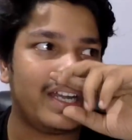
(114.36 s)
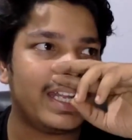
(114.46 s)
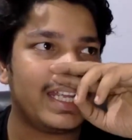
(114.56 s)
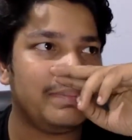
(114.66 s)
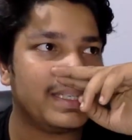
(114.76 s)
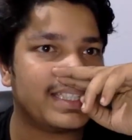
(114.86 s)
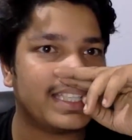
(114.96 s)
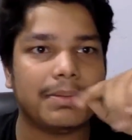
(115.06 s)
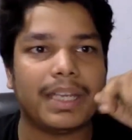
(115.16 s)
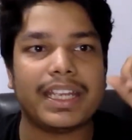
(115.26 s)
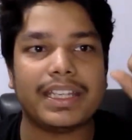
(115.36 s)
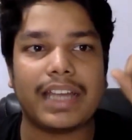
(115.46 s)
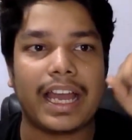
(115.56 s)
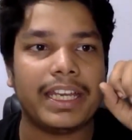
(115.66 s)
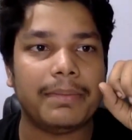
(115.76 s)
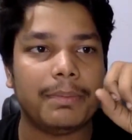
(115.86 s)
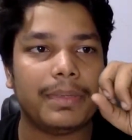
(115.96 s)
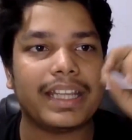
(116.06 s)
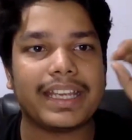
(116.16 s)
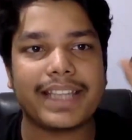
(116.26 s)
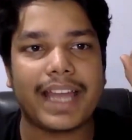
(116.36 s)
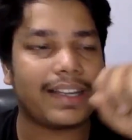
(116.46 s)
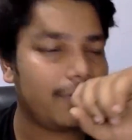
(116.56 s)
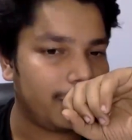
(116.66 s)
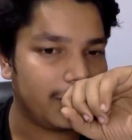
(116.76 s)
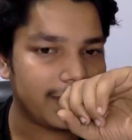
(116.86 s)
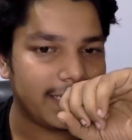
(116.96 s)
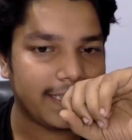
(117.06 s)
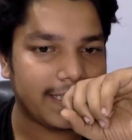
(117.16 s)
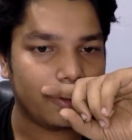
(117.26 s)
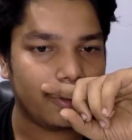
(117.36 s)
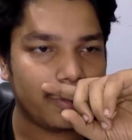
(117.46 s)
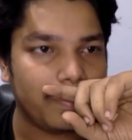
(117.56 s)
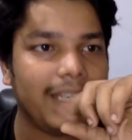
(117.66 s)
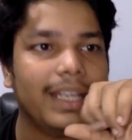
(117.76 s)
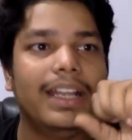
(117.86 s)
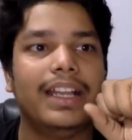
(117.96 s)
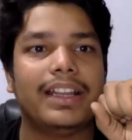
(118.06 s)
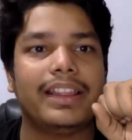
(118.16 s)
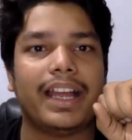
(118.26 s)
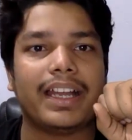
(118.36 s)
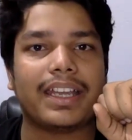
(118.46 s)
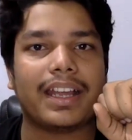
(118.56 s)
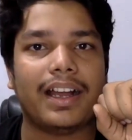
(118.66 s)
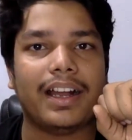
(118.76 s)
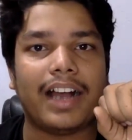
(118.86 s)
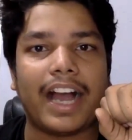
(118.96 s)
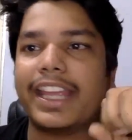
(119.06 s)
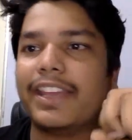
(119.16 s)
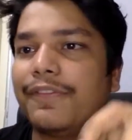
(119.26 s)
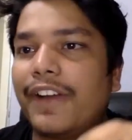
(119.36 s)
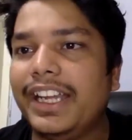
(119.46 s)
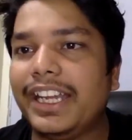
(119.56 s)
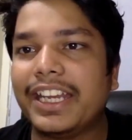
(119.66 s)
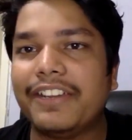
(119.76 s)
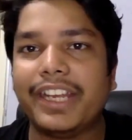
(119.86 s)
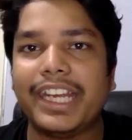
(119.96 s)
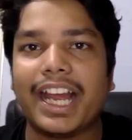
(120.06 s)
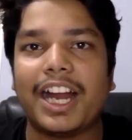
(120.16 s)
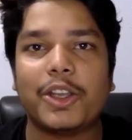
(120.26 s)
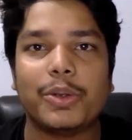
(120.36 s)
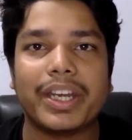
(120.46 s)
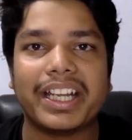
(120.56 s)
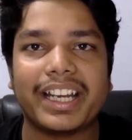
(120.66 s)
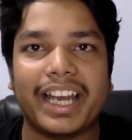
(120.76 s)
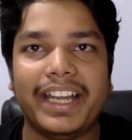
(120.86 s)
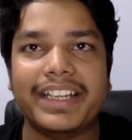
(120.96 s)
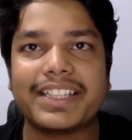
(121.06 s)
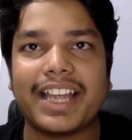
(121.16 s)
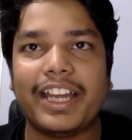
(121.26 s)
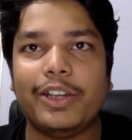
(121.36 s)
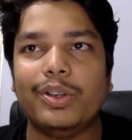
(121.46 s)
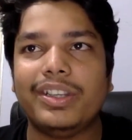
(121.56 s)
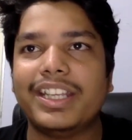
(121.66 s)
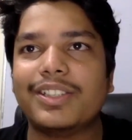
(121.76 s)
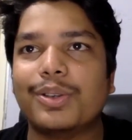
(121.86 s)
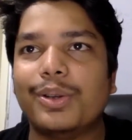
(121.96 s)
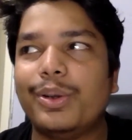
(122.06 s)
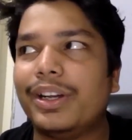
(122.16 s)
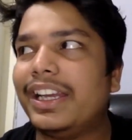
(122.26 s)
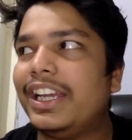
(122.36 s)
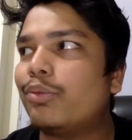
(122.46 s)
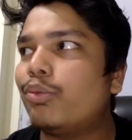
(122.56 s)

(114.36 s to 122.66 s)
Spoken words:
one day he messaged me. I remember the exact words he told to me, that I am finding it very hard to get clients. I don't think so it